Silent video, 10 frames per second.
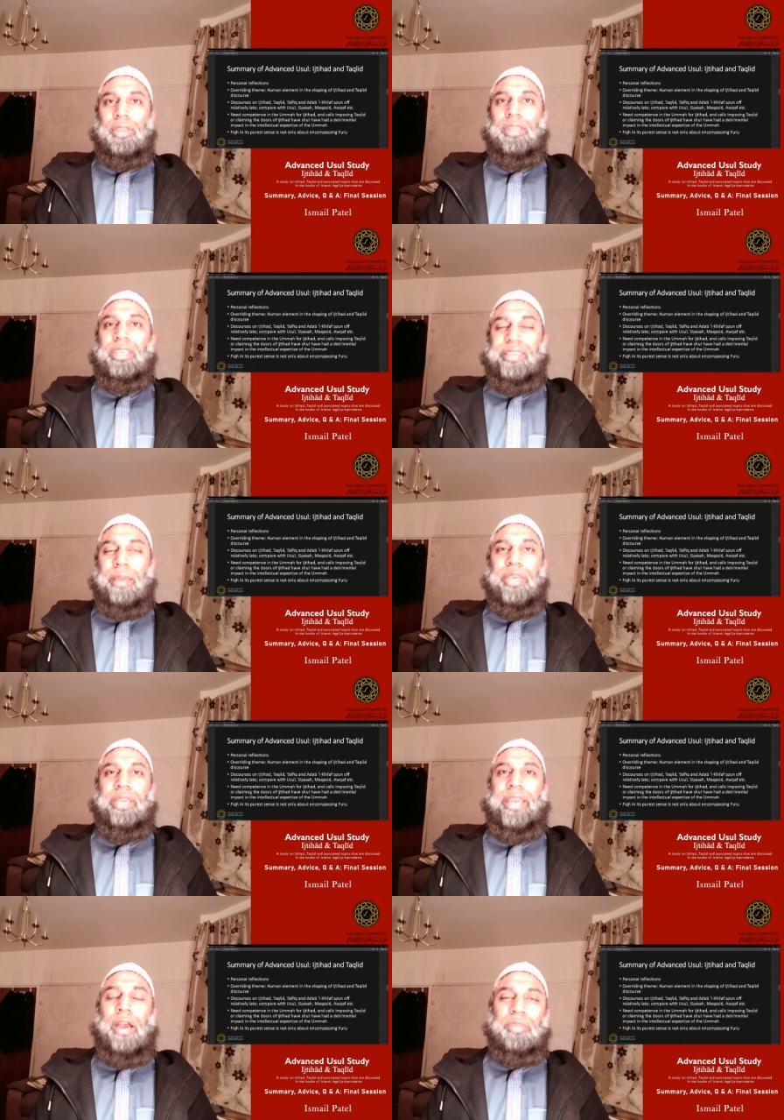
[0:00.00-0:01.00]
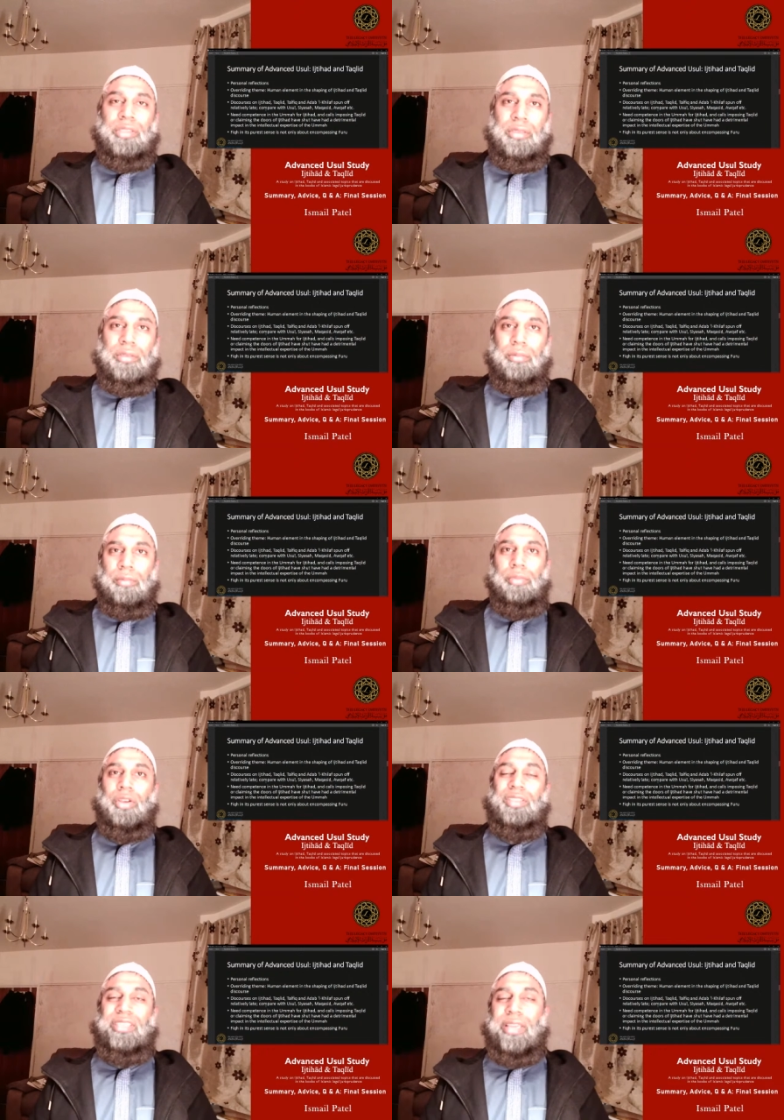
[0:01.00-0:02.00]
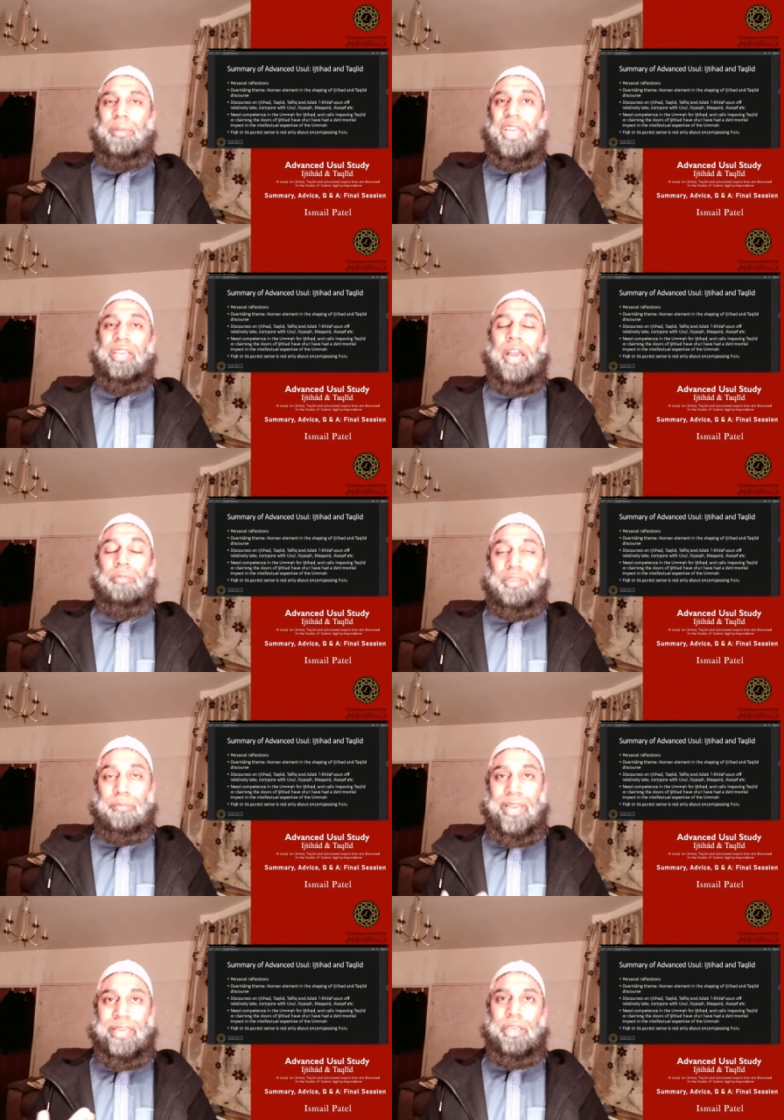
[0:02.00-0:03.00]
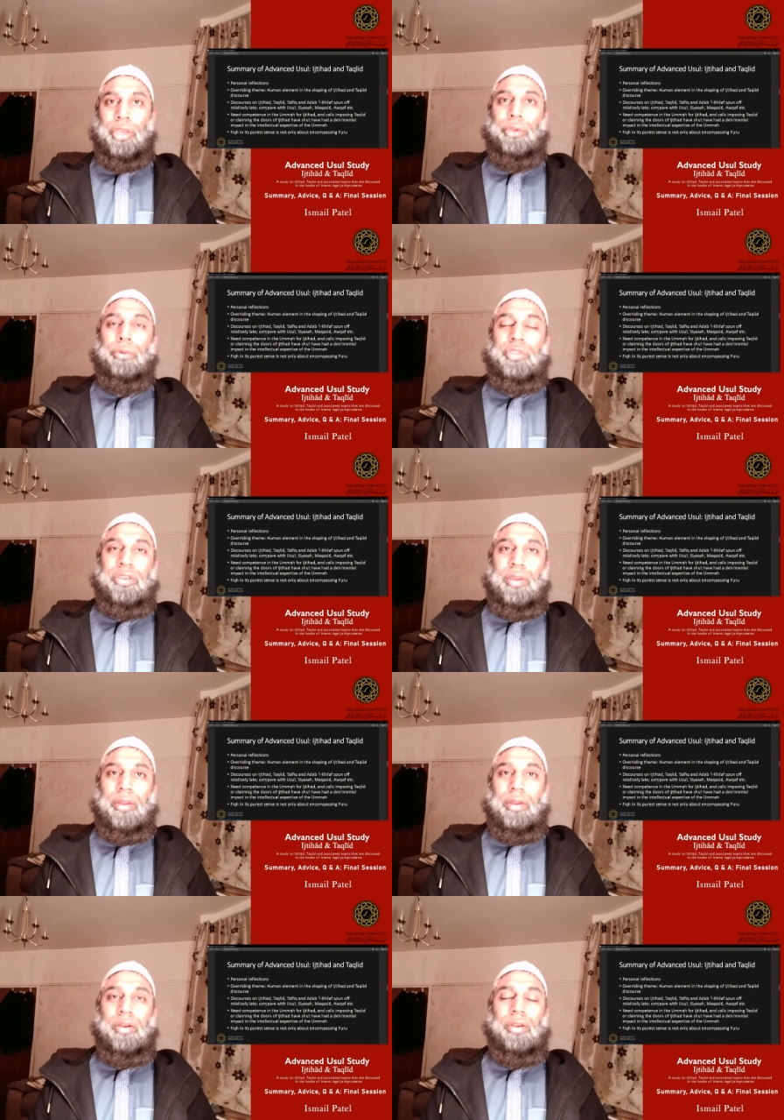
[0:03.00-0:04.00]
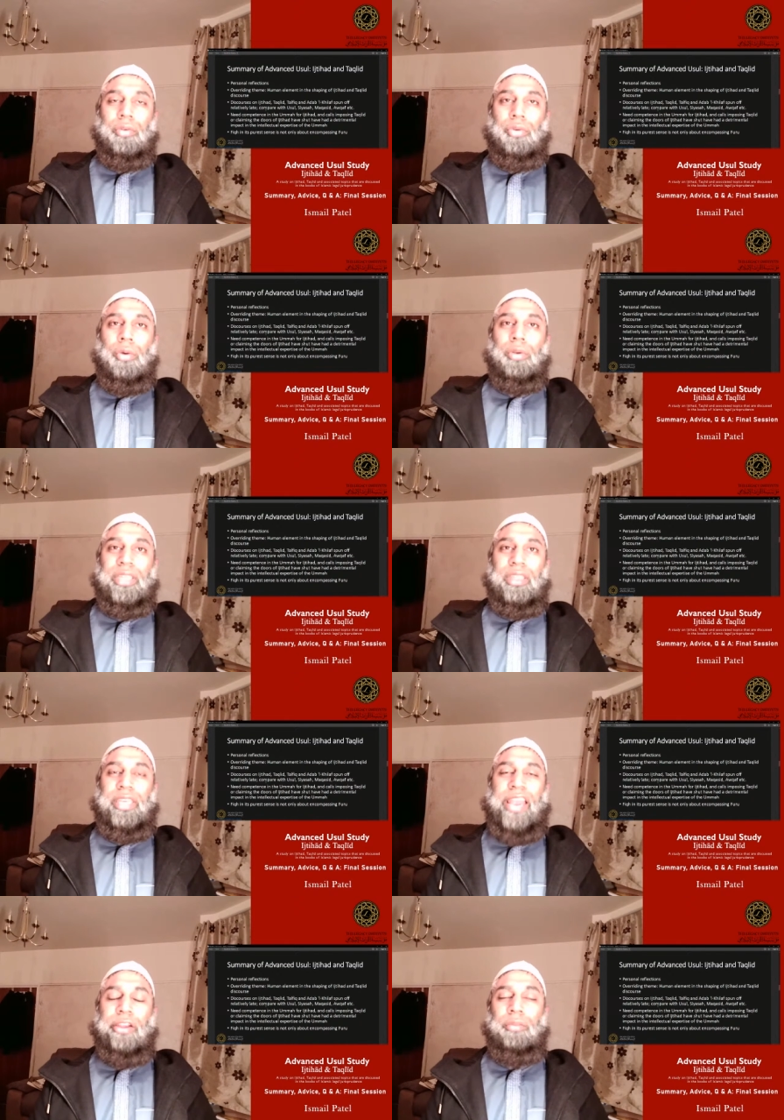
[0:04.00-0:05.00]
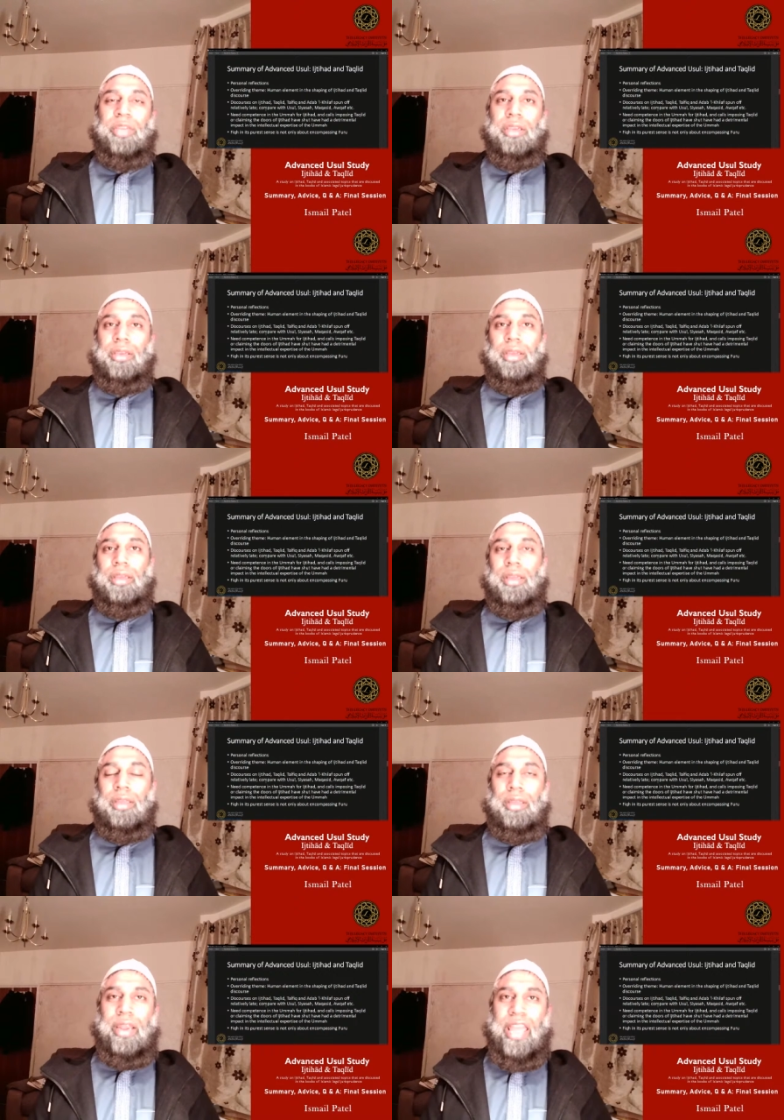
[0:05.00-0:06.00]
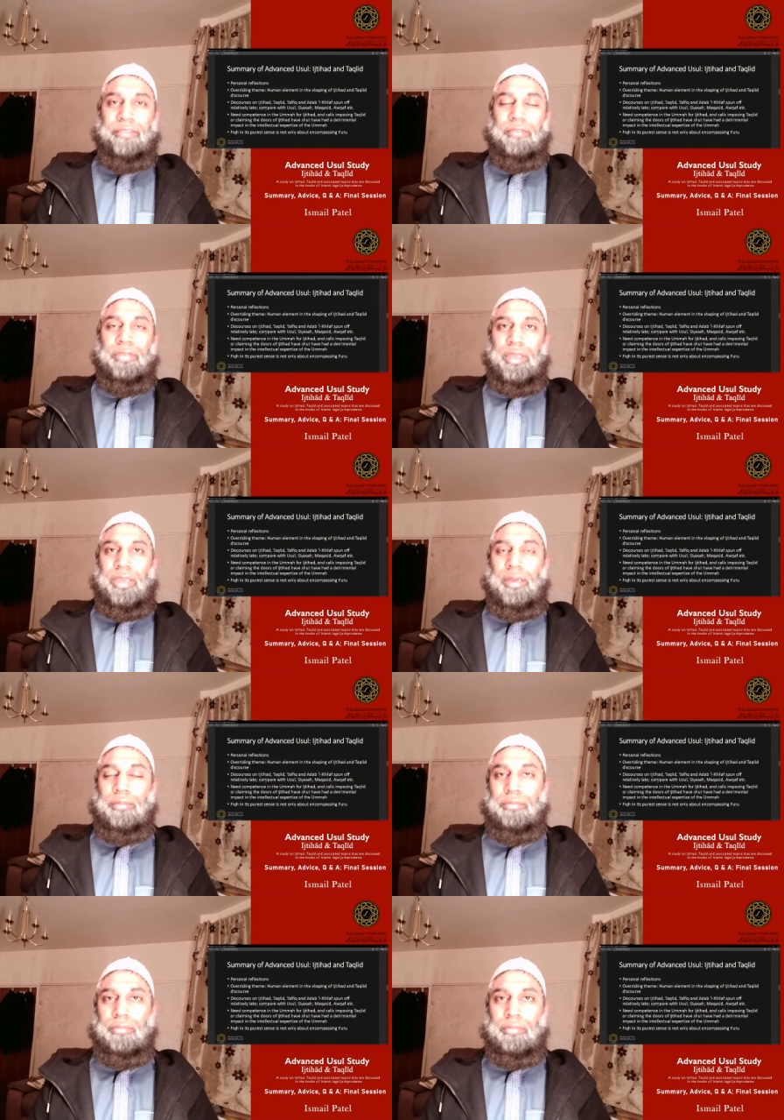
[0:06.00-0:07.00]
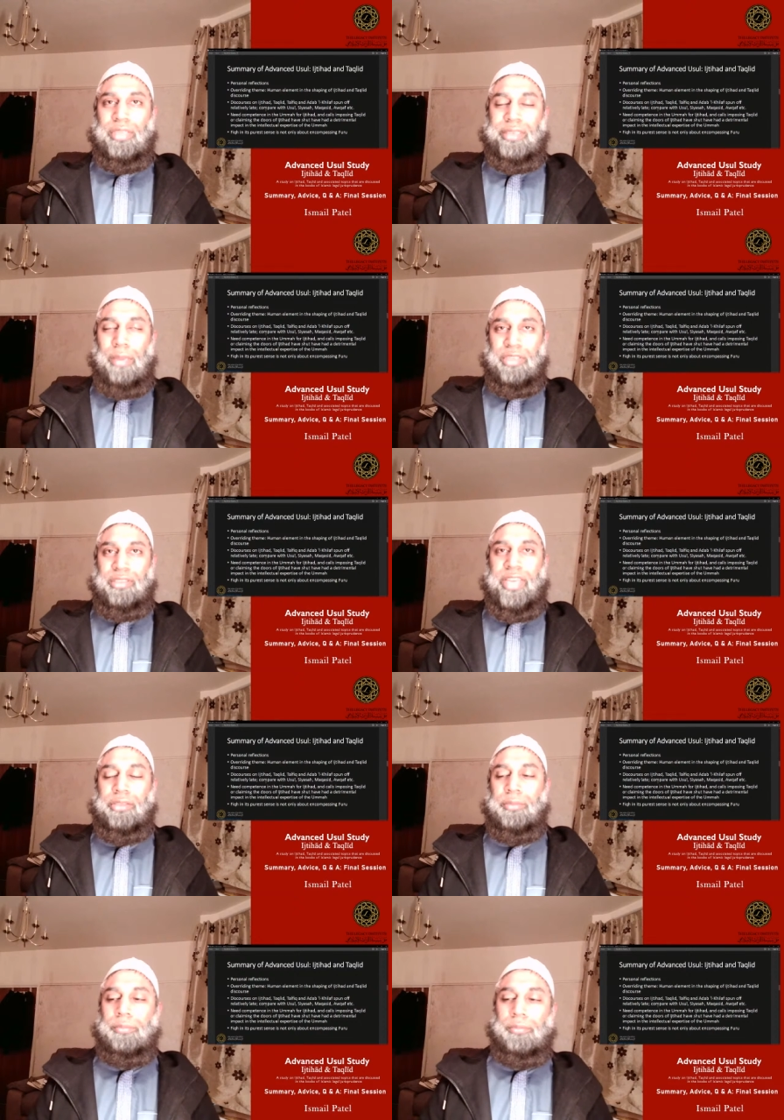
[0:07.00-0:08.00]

the Islamic endowments, because Islamic endowments played a huge role in the economic life of the Islamic State.